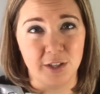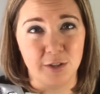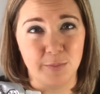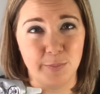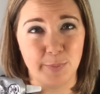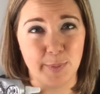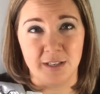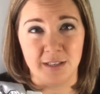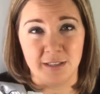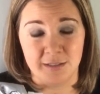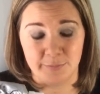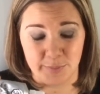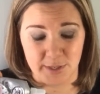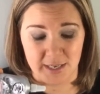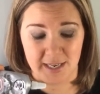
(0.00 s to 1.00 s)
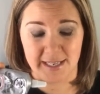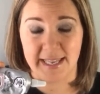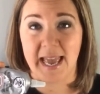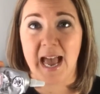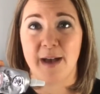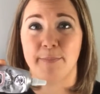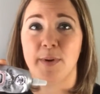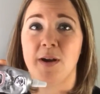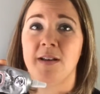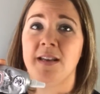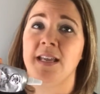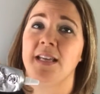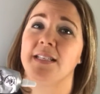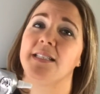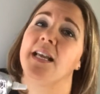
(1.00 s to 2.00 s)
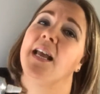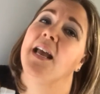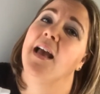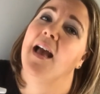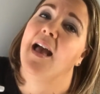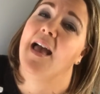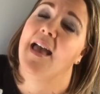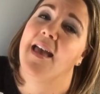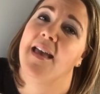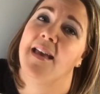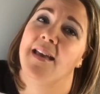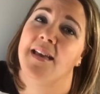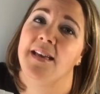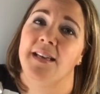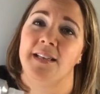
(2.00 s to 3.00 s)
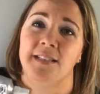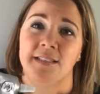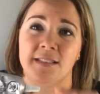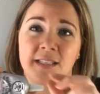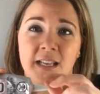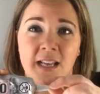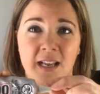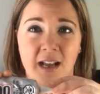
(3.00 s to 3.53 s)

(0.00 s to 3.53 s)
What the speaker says: You can put a cap on it and